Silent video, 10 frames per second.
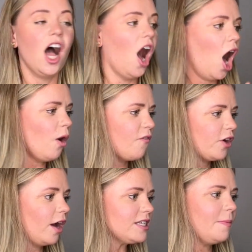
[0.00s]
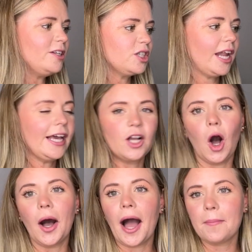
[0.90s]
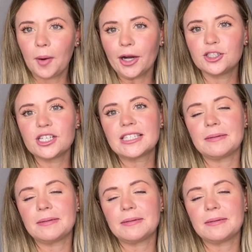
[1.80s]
Oh, I forgot to mention that I purchased